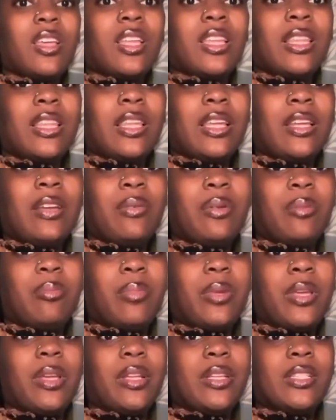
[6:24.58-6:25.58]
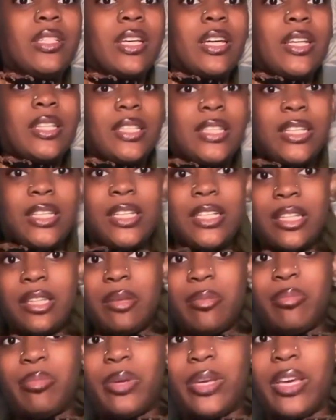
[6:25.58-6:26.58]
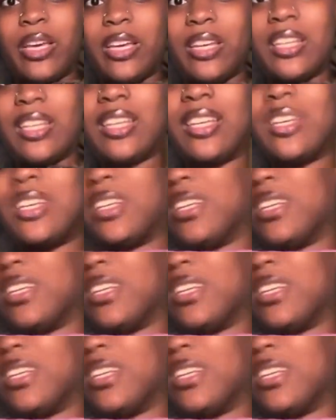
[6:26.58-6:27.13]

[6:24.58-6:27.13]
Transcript: then it would be down there in the back.